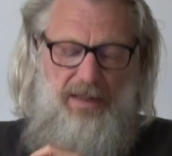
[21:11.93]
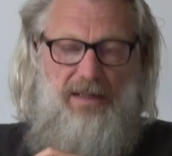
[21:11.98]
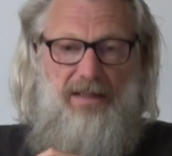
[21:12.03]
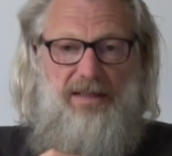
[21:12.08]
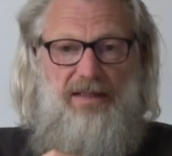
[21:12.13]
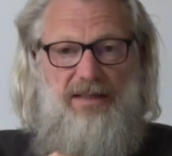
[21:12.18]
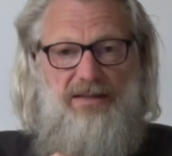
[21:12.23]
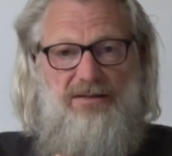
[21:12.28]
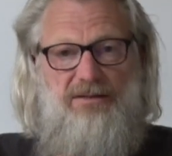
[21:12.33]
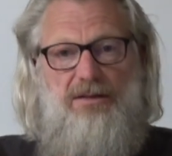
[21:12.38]

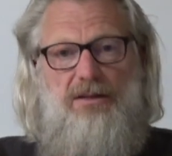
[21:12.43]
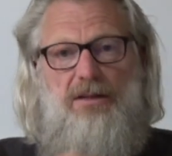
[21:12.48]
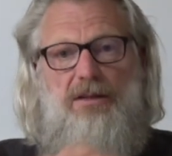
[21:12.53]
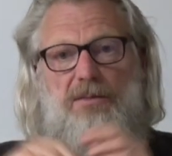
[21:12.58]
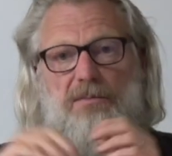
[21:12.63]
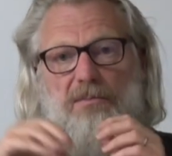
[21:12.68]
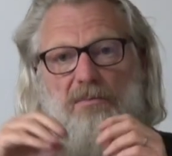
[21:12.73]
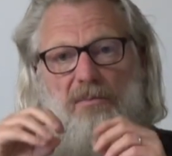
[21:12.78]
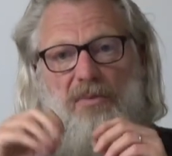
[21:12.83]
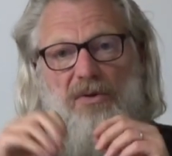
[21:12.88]
Yet,
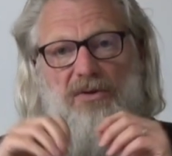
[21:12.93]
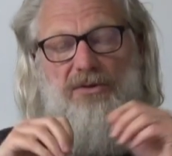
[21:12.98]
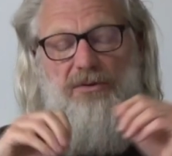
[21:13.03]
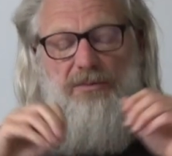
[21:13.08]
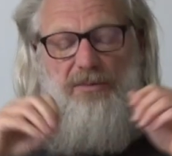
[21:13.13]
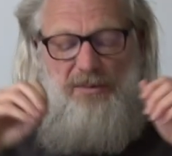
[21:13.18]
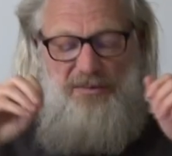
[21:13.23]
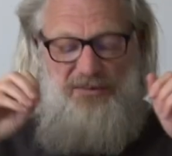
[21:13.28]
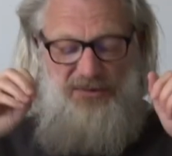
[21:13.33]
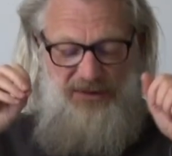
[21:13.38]

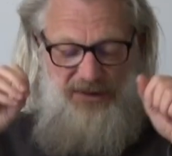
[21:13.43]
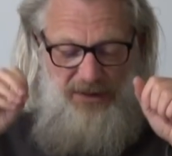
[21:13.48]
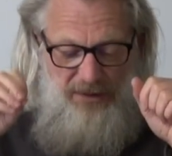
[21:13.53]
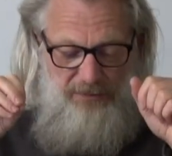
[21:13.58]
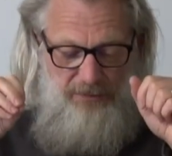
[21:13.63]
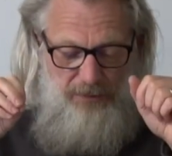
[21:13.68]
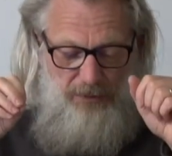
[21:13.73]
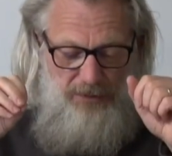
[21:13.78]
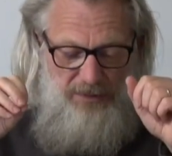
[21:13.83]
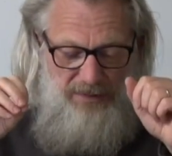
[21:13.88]
bottom-up
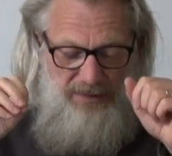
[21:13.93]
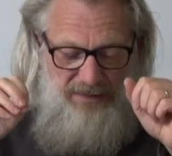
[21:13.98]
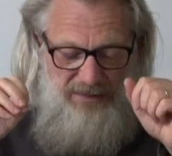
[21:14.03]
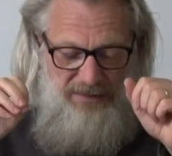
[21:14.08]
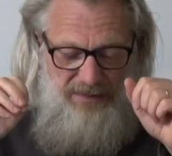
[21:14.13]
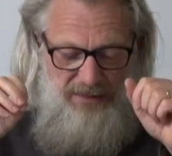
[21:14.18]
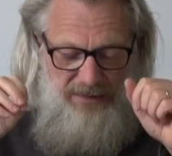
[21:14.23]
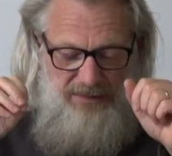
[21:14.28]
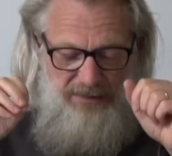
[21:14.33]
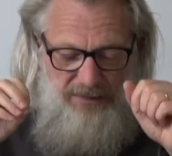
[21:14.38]

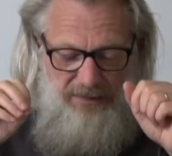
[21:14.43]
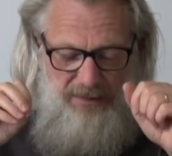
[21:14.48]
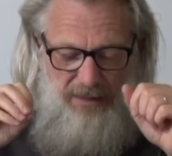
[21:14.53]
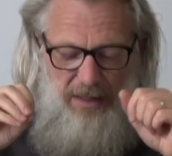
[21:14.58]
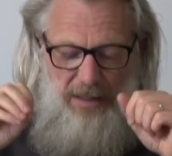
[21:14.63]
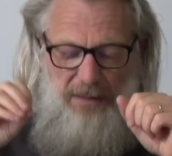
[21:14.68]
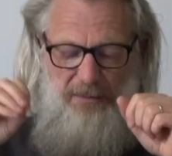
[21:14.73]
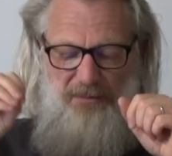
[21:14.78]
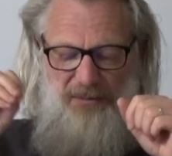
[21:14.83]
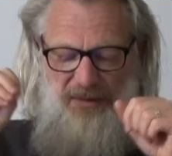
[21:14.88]
self-organization
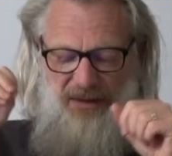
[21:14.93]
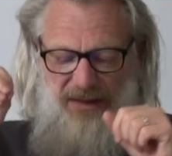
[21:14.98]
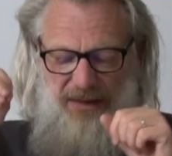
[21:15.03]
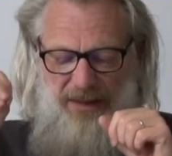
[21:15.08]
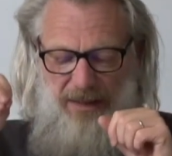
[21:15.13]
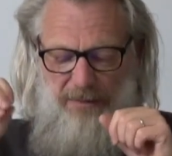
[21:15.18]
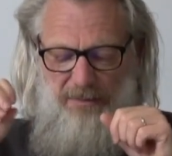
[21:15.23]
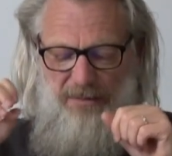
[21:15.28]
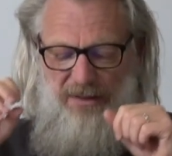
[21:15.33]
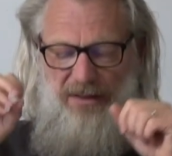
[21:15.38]

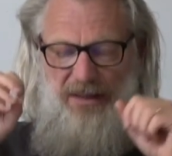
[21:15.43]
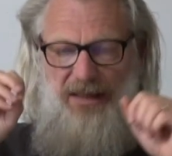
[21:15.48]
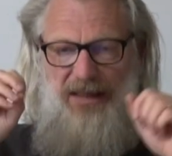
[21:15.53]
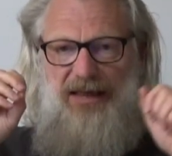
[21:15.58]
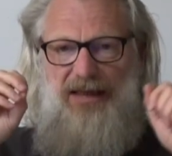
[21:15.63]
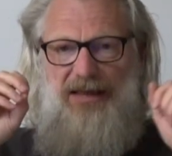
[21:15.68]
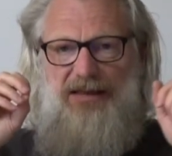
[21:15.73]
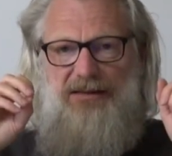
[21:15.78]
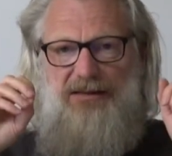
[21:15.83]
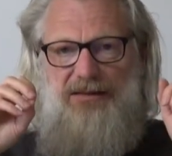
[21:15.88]
became an
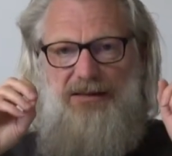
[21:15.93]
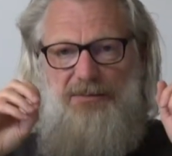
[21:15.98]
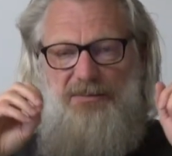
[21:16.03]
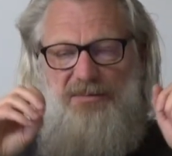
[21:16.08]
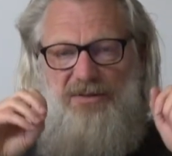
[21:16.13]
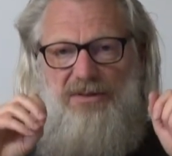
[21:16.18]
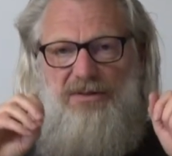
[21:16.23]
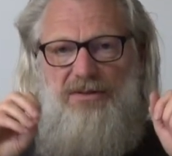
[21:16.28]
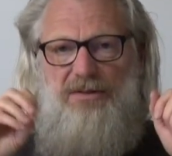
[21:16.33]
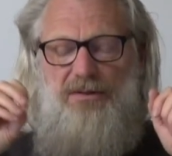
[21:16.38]

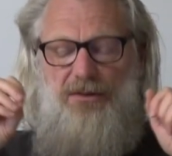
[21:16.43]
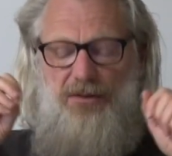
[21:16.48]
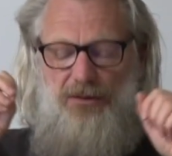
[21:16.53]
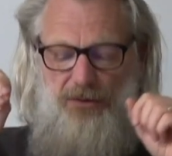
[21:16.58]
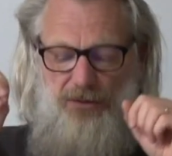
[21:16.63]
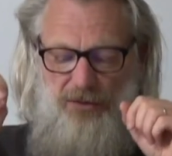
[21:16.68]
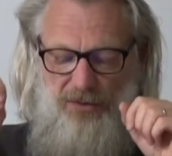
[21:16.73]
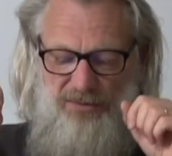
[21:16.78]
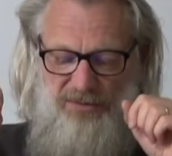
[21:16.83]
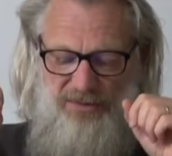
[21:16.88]
accepted
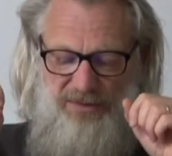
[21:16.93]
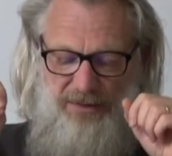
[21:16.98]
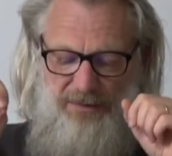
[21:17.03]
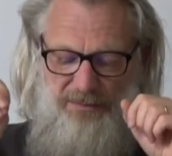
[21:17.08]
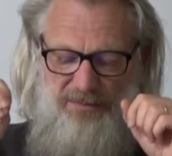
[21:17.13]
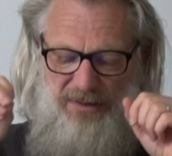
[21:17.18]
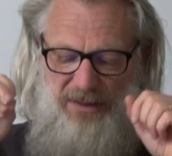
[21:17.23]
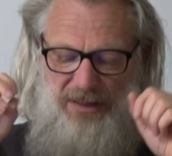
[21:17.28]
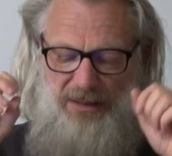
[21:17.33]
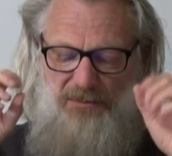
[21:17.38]

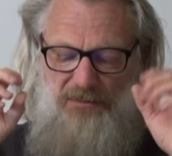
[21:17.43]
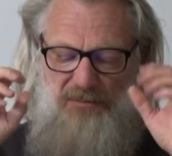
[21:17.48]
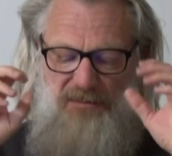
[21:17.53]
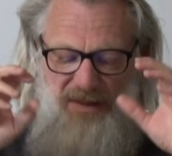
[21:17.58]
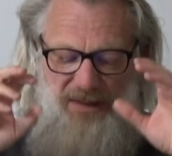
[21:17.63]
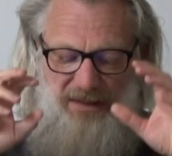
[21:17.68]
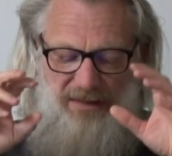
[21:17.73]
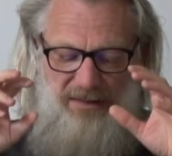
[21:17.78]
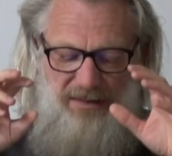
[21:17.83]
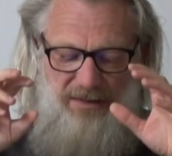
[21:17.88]
concept in
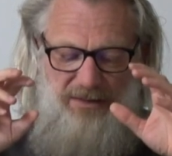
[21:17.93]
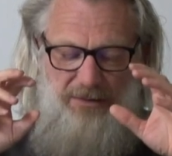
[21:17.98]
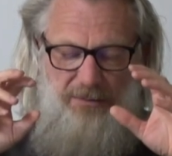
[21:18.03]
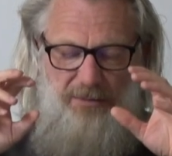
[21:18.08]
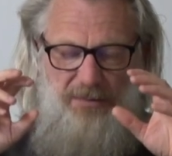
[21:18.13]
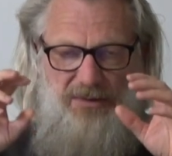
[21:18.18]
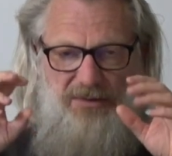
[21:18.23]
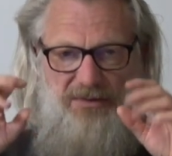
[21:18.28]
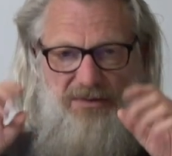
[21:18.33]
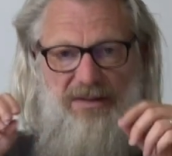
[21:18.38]
many
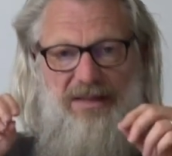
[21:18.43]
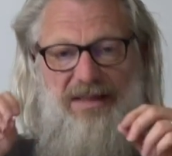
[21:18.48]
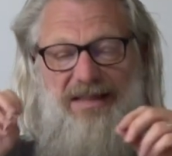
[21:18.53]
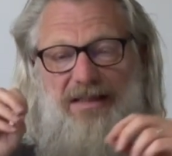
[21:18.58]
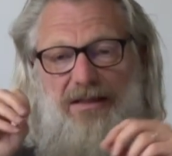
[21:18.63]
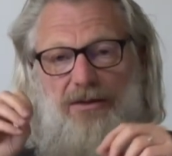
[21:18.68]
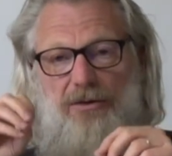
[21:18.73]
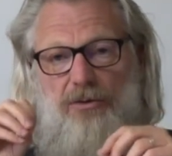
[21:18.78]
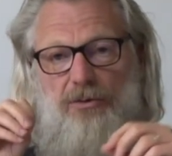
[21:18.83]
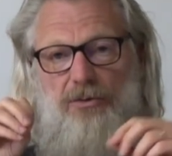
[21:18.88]
disciplines,
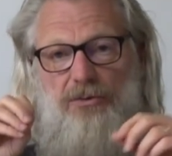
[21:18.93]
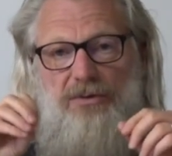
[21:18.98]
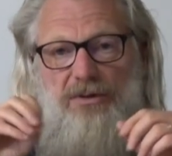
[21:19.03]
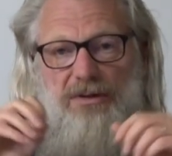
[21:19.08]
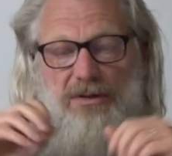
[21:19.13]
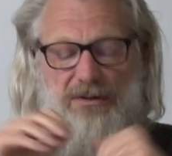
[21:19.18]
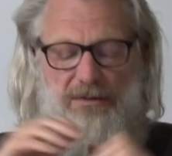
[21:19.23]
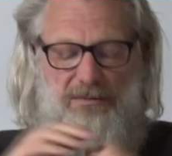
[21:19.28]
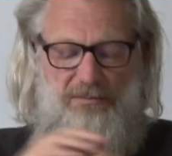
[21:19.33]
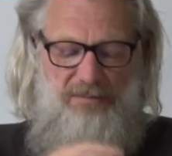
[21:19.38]

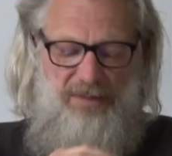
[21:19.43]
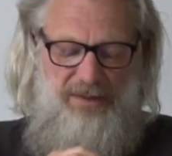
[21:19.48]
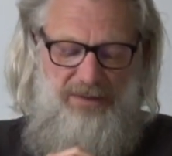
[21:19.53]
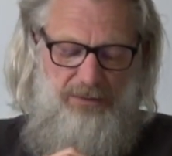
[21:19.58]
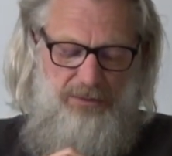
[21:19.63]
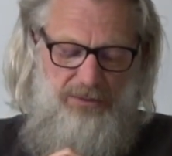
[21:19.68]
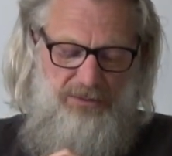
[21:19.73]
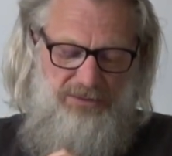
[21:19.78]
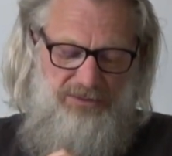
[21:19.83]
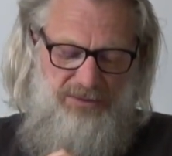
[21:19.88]
including
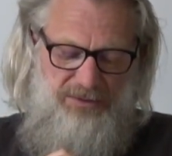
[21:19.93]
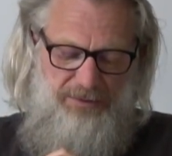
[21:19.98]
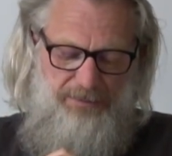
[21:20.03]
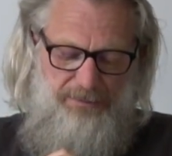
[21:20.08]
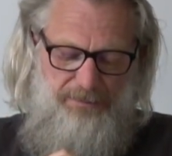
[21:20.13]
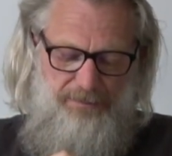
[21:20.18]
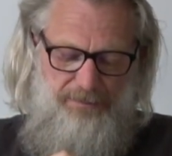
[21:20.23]
biology.